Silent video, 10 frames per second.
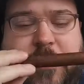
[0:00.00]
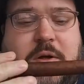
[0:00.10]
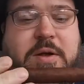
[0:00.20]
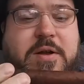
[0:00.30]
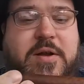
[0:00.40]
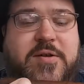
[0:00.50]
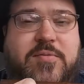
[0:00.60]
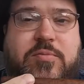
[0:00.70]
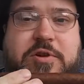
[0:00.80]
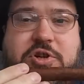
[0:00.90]
We get a nice
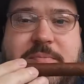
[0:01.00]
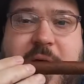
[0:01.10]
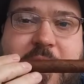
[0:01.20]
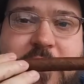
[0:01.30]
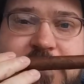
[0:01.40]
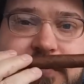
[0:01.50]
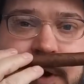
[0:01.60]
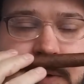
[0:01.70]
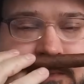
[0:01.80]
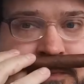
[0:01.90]
rich tobacco smell.